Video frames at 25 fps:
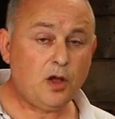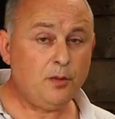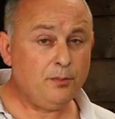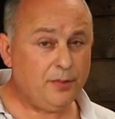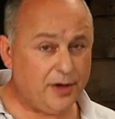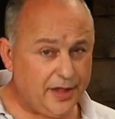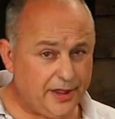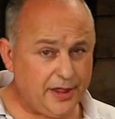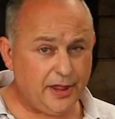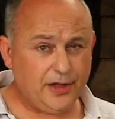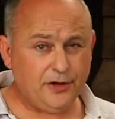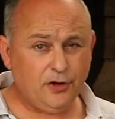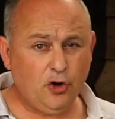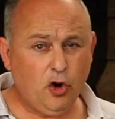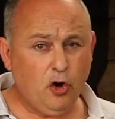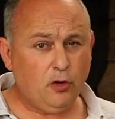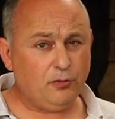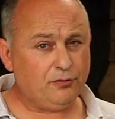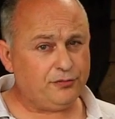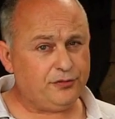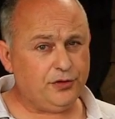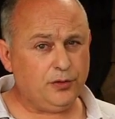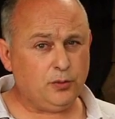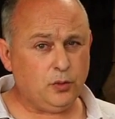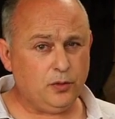but they're
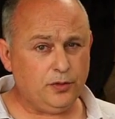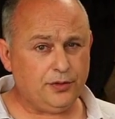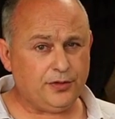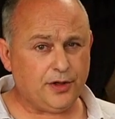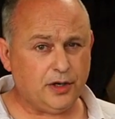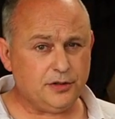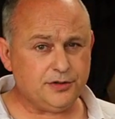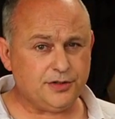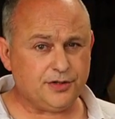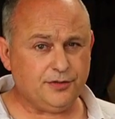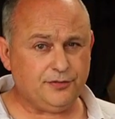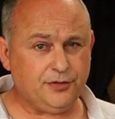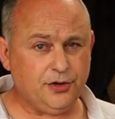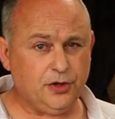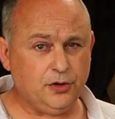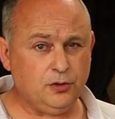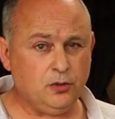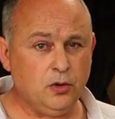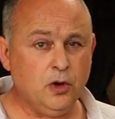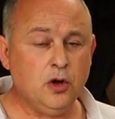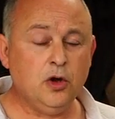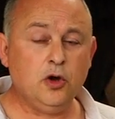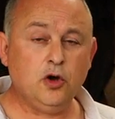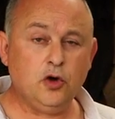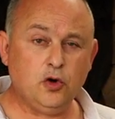not for those of
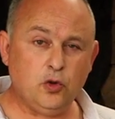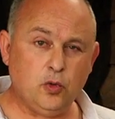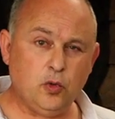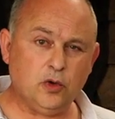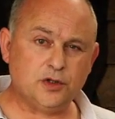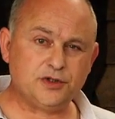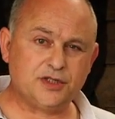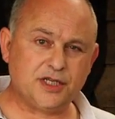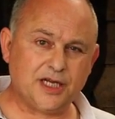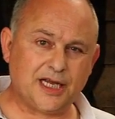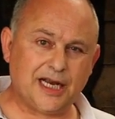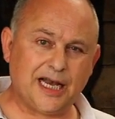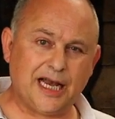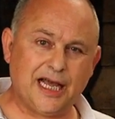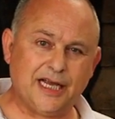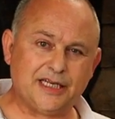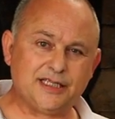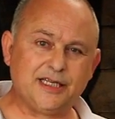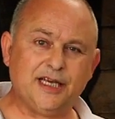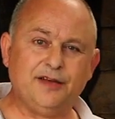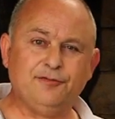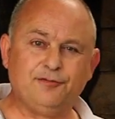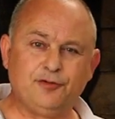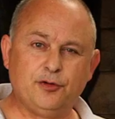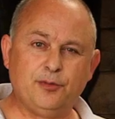you who want to
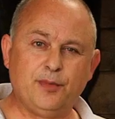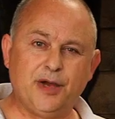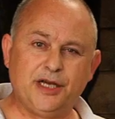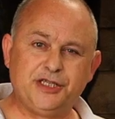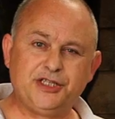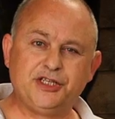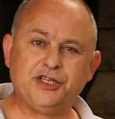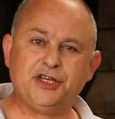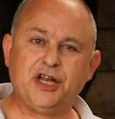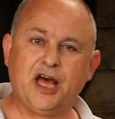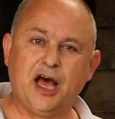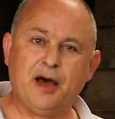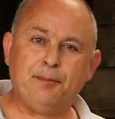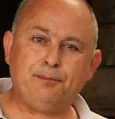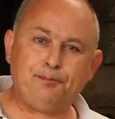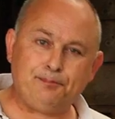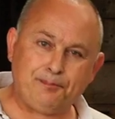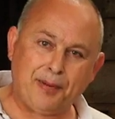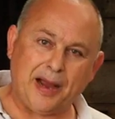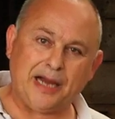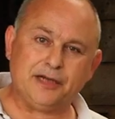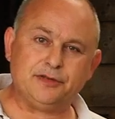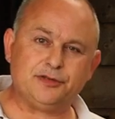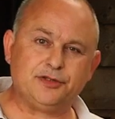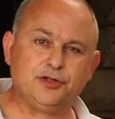collect information
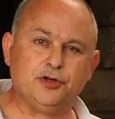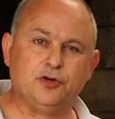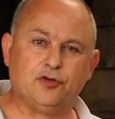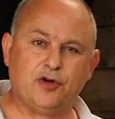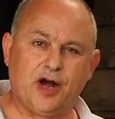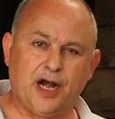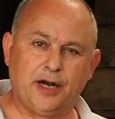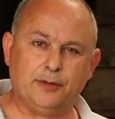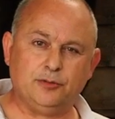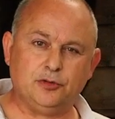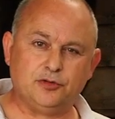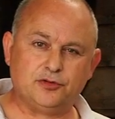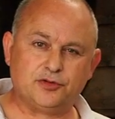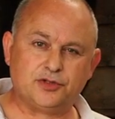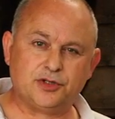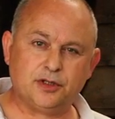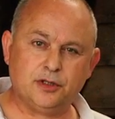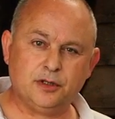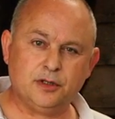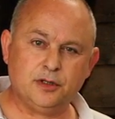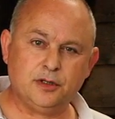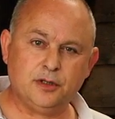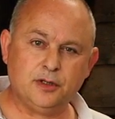about your animals.